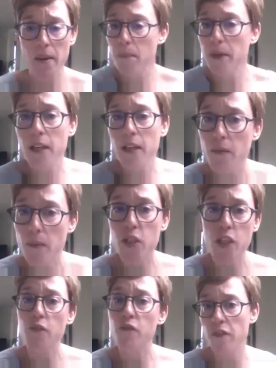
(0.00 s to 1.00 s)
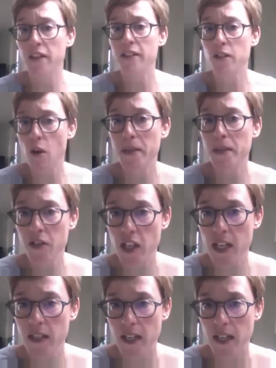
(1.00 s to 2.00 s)
but because you've done this top 10
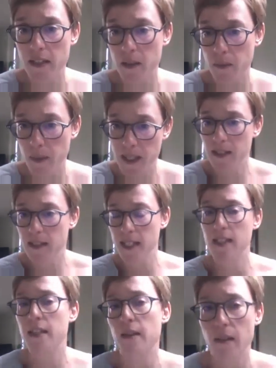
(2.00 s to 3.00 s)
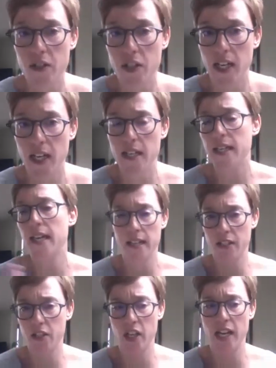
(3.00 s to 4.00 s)
cheeses, so we can see that you like cheese, here's a
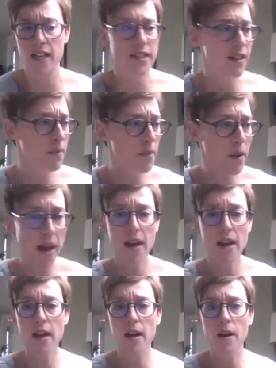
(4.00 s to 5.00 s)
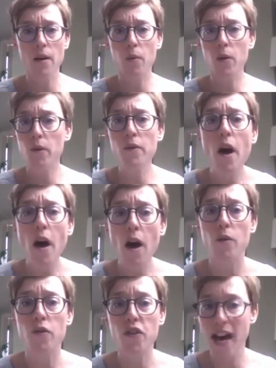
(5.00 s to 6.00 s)
cheese. And I'm like, well, no,
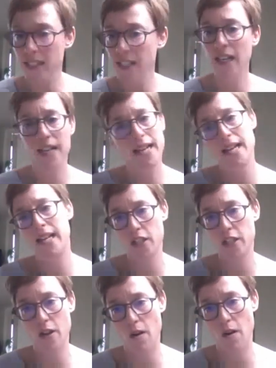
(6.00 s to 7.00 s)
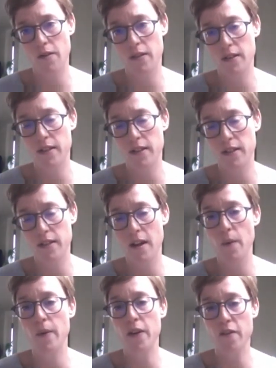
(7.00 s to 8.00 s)
that's clearly just gone. So
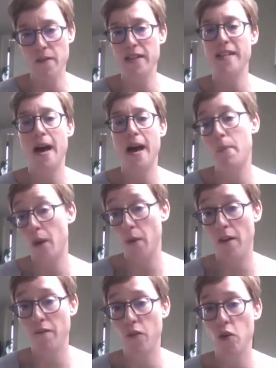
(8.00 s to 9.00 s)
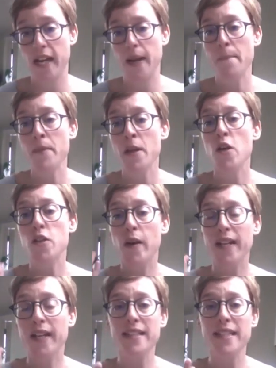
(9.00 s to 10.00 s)
you've missed that boat, unfortunately. So I
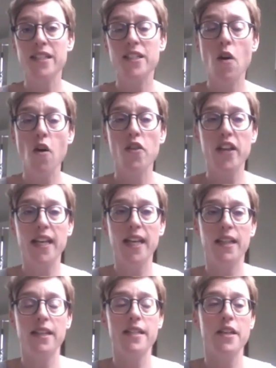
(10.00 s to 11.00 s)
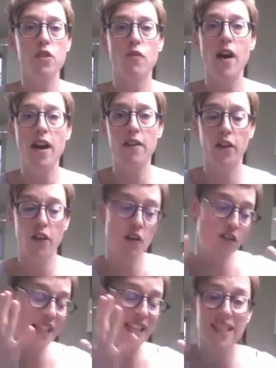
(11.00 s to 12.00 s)
guess it's not thinking that something is relevant because
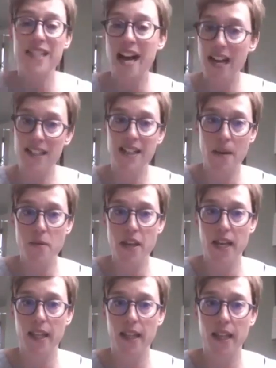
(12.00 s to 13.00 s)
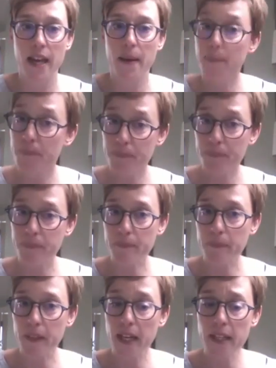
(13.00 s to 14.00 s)
you've seen the exact same thing
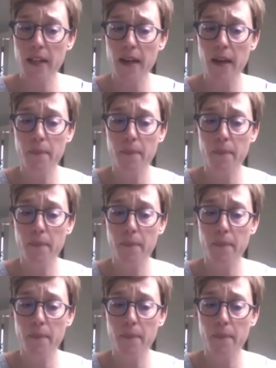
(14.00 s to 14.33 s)
in the